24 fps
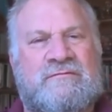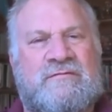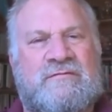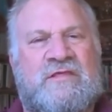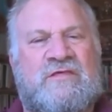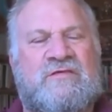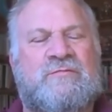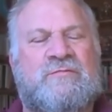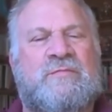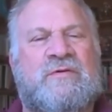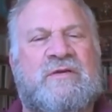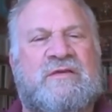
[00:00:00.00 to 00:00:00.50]

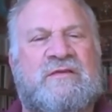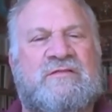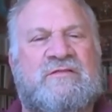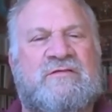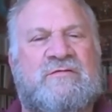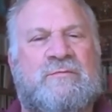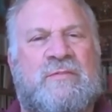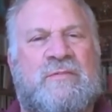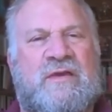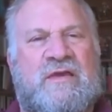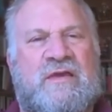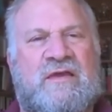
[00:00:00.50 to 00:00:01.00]
spick and
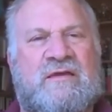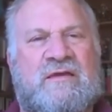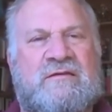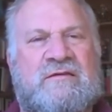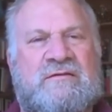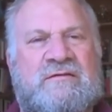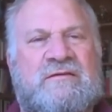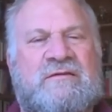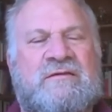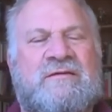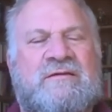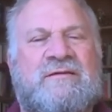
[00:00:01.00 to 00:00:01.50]

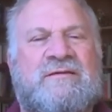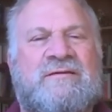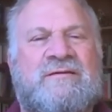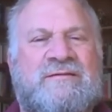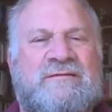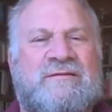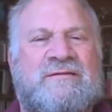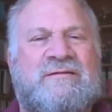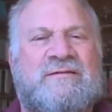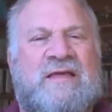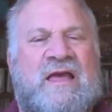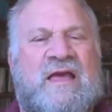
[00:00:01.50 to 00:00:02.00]
span
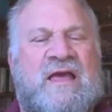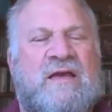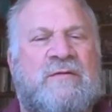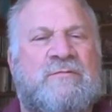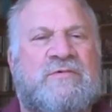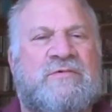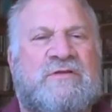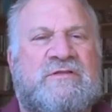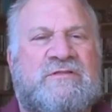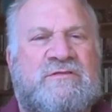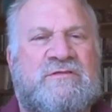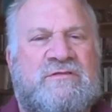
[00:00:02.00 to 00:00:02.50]

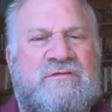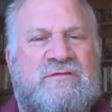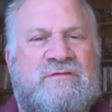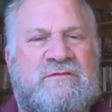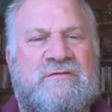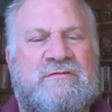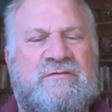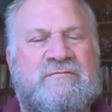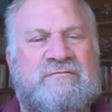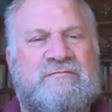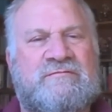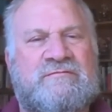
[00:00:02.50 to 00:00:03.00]

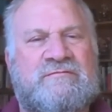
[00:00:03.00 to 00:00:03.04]
abbots,